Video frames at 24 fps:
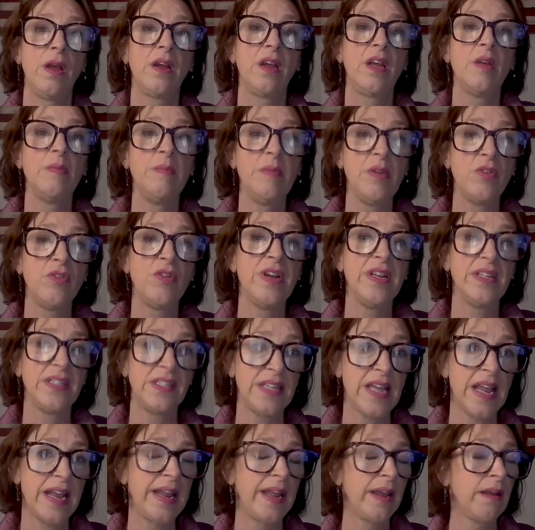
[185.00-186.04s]
community
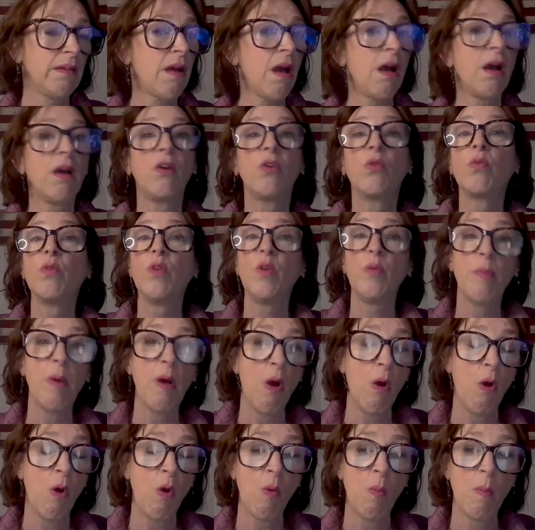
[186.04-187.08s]
setting, a group
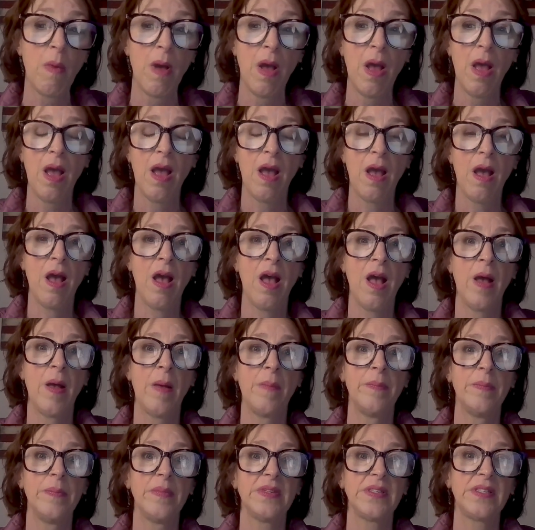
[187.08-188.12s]
home,
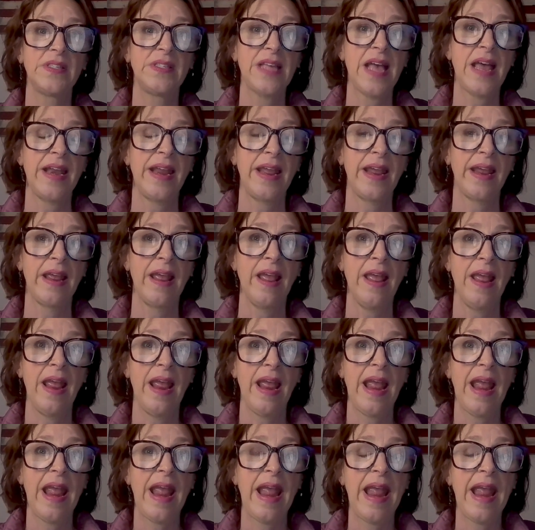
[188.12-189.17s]
setting.
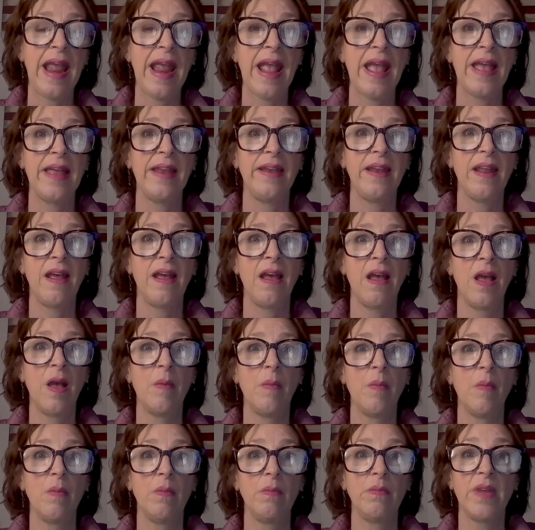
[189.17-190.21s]
And,
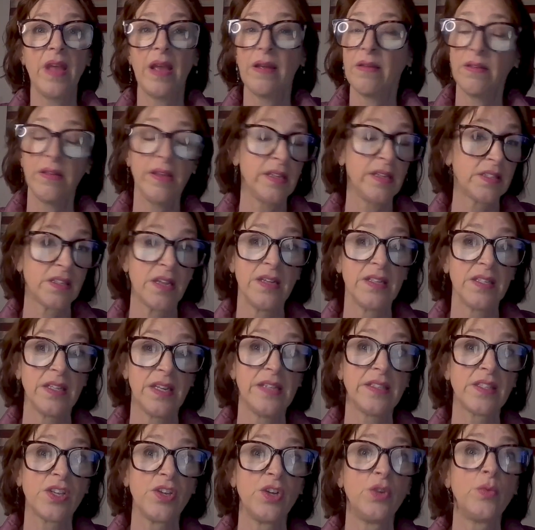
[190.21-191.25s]
it's going
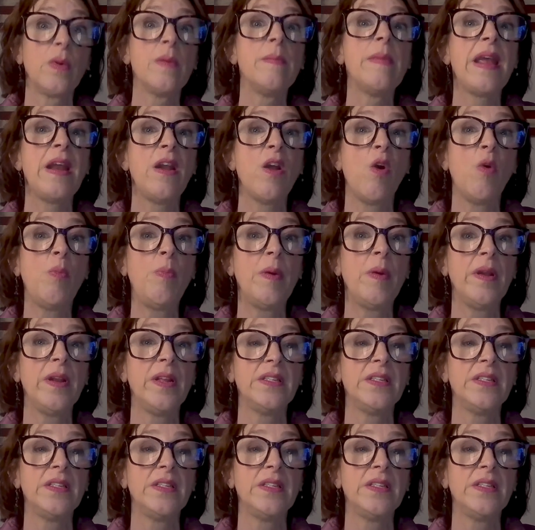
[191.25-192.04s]
to remain open